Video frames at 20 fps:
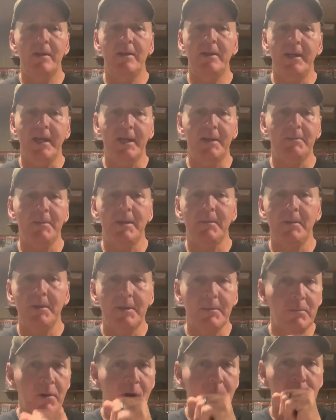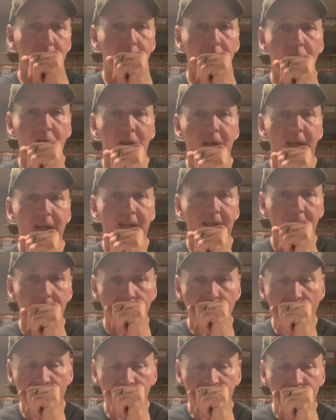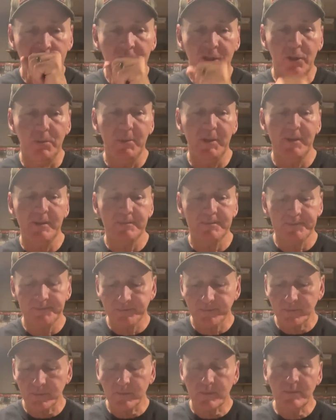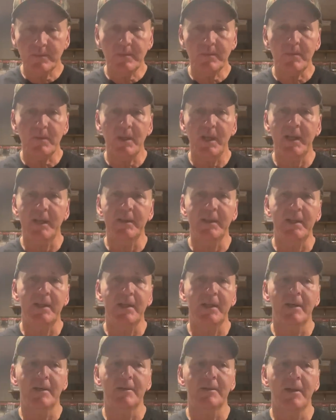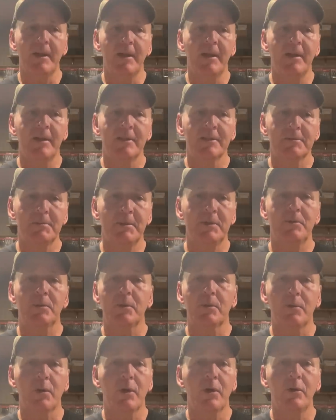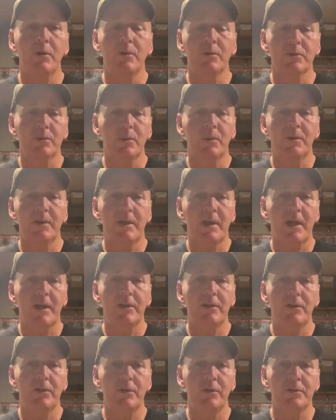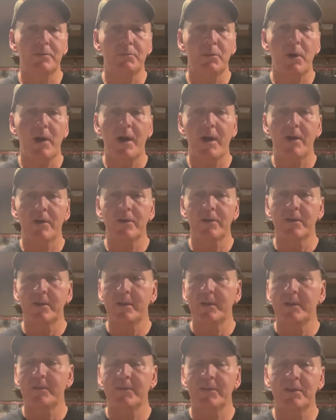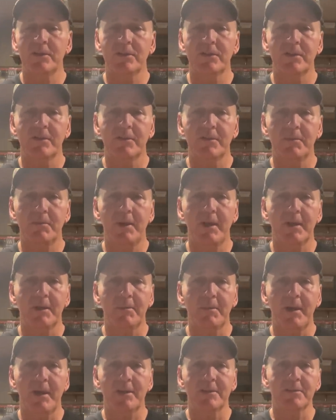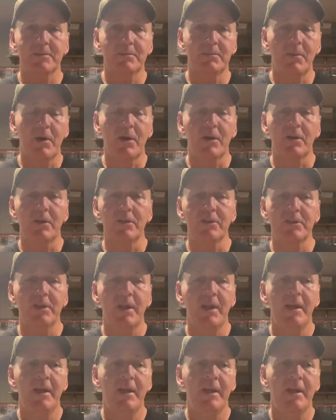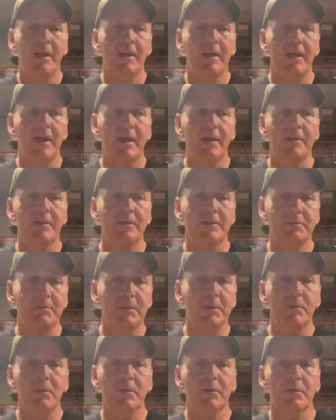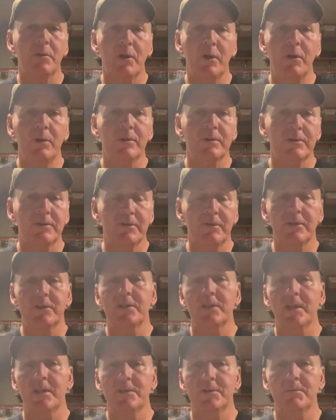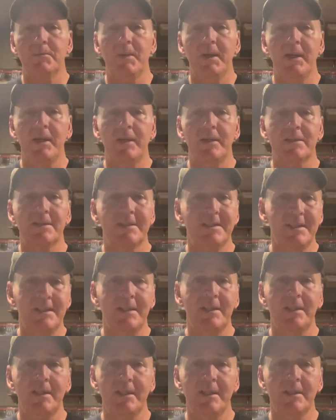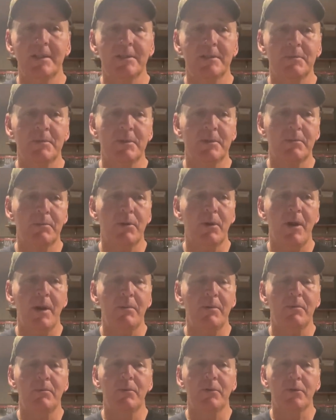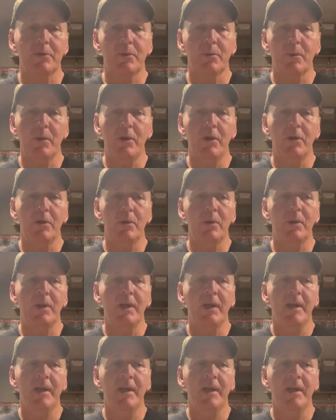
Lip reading: and maybe the Bomber Long A a little bit. And the Smithwick Rogue was the one that I used prior to the invention of the Megabass models. And Smithwick Rogue is a fish catching bait, still is, but the problem with the Rogue,